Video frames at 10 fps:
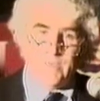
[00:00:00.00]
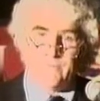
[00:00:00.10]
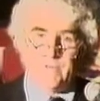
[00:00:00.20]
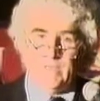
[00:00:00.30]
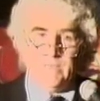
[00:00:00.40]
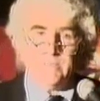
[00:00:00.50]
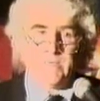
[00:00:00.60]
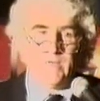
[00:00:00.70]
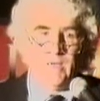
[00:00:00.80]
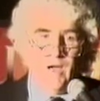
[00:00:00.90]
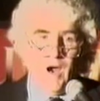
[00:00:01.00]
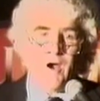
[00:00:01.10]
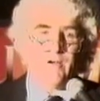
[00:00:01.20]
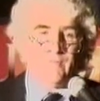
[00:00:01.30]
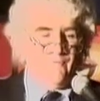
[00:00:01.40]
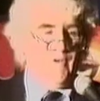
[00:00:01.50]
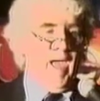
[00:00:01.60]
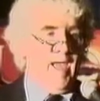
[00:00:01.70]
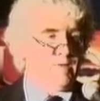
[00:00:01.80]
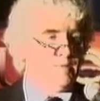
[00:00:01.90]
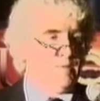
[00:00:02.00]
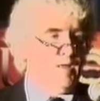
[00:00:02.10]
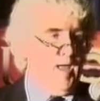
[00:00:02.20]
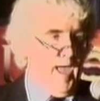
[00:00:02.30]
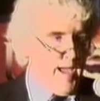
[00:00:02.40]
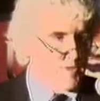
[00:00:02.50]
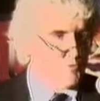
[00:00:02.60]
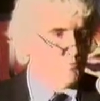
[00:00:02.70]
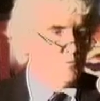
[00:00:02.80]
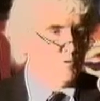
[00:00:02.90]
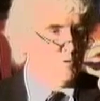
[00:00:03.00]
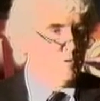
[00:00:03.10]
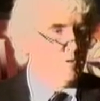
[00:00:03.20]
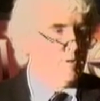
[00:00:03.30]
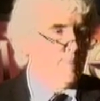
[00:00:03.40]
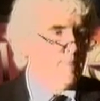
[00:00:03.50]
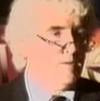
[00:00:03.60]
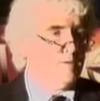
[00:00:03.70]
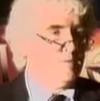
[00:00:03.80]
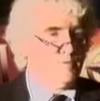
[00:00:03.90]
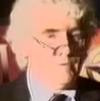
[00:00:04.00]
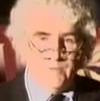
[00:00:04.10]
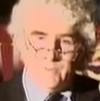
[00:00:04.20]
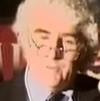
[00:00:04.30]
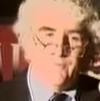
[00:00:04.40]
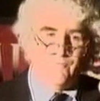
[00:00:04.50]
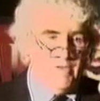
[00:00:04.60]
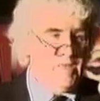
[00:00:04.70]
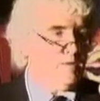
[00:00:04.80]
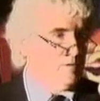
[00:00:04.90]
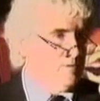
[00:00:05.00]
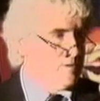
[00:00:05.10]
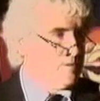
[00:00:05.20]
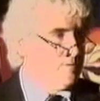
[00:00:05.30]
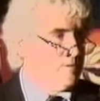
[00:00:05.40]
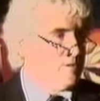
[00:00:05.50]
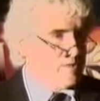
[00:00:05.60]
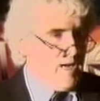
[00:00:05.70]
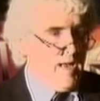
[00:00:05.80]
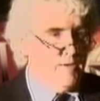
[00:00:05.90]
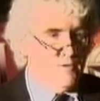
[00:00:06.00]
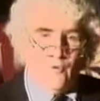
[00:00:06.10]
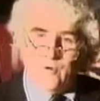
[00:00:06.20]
of these are, in fact, actual vehicles, solid or